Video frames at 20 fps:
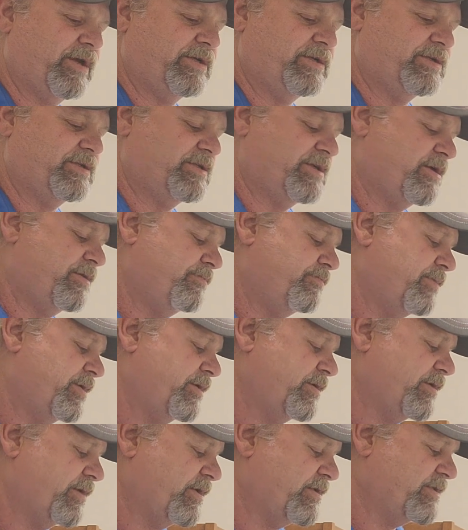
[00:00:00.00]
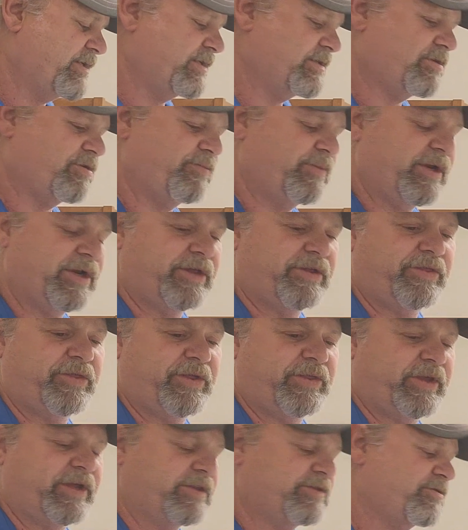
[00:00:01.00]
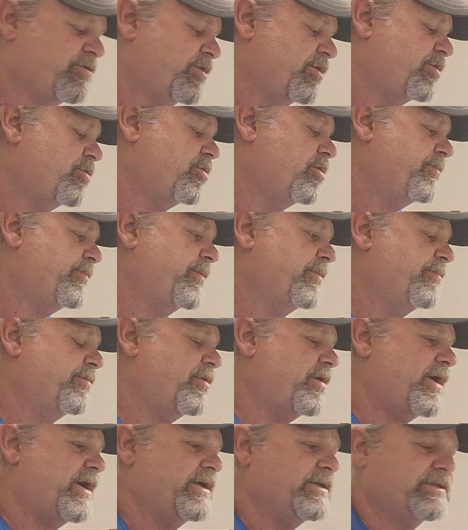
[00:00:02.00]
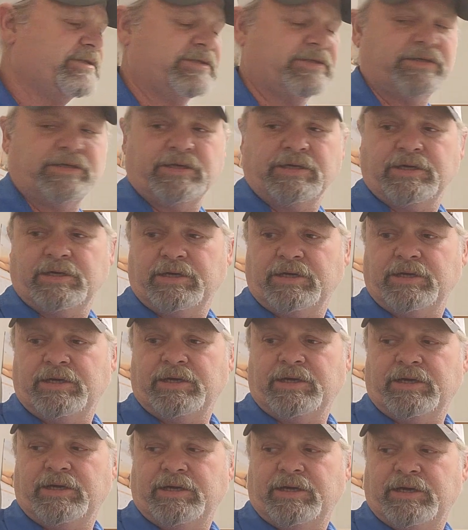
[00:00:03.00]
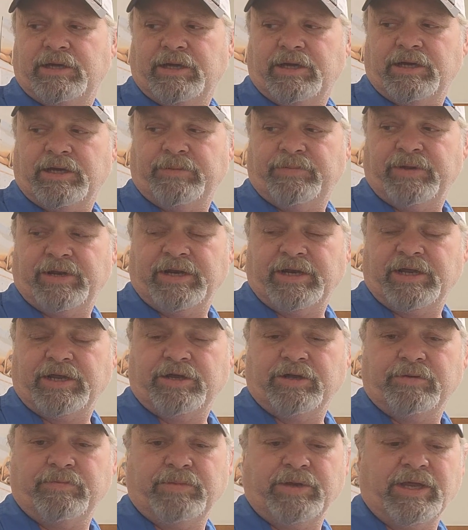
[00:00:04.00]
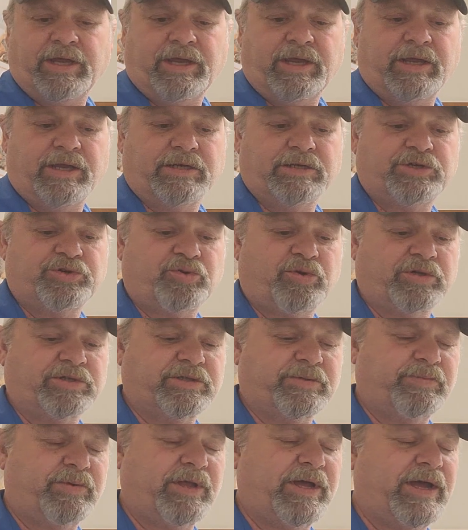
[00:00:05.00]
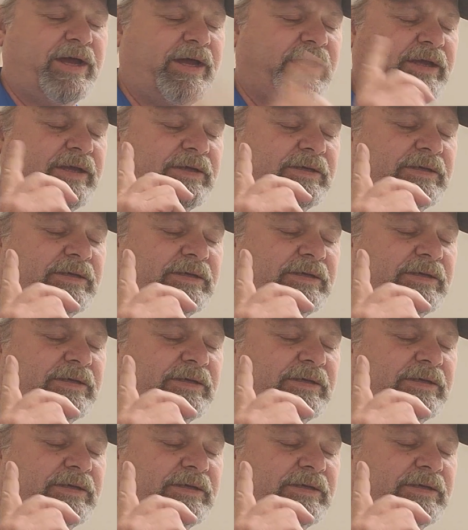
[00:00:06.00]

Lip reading: some. That's going to be another thing that's going to go up in price. And depending, could be in short supply.